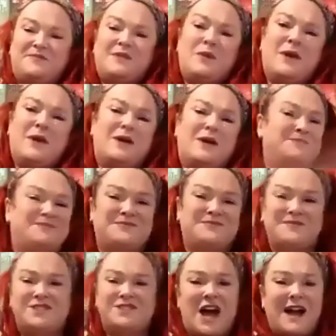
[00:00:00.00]
Well,
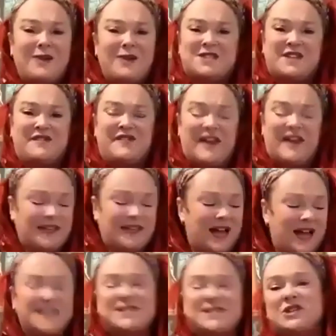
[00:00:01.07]
Jack was a fine
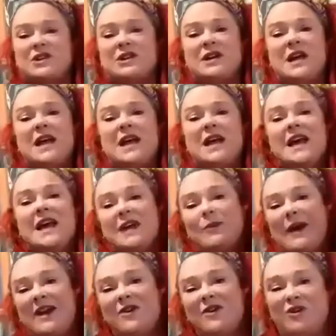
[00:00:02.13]
lad, so he
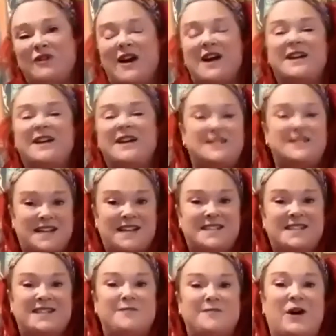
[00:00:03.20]
went over and he said to the
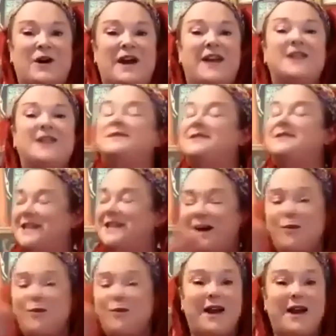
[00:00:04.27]
boy, "Dinna
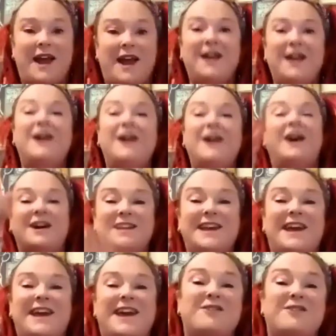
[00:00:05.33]
worry, I'll hae
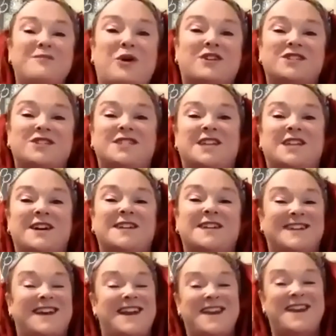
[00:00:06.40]
your motor started
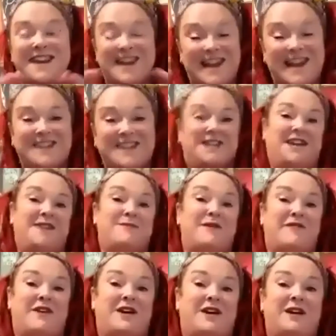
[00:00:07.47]
in nae time of
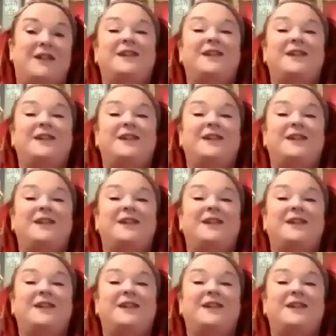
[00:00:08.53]
a."